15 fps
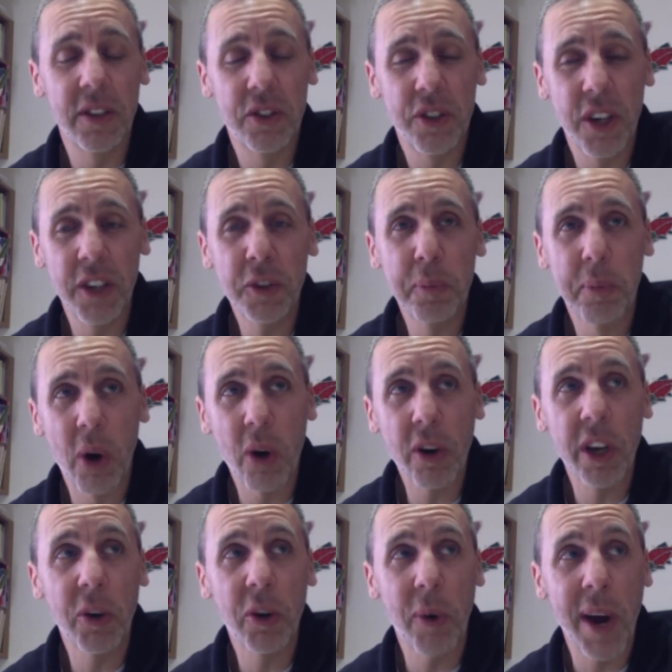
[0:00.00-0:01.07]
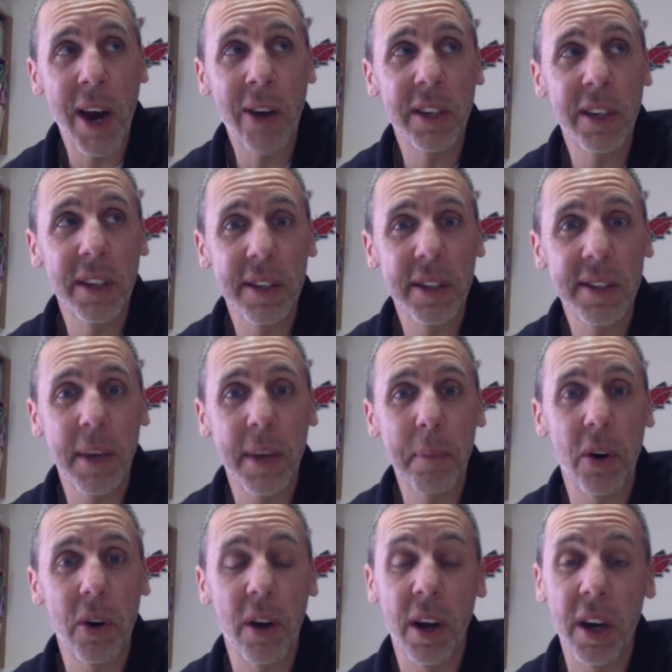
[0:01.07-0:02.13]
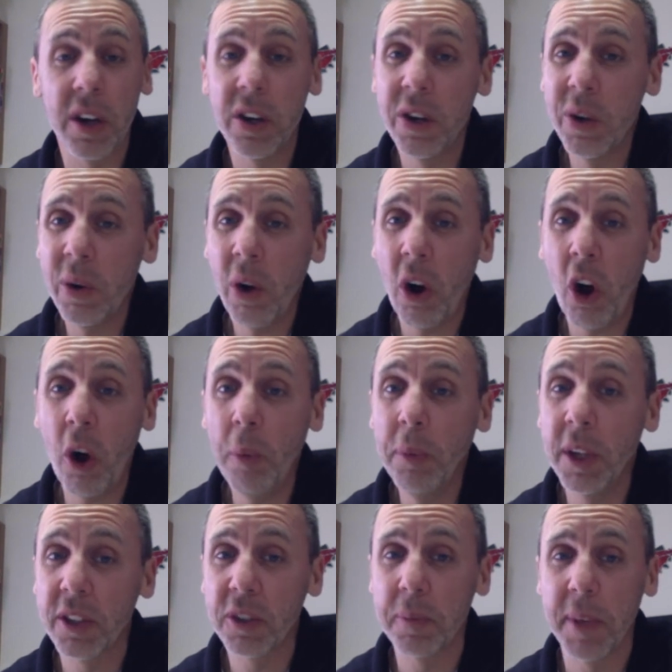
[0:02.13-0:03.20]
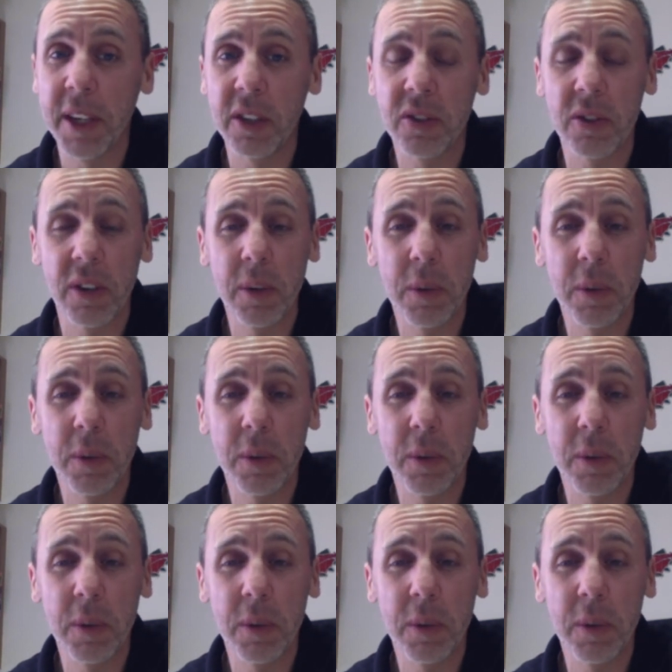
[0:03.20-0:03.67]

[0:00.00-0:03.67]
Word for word: just broken ground in December on a new homeless ministry,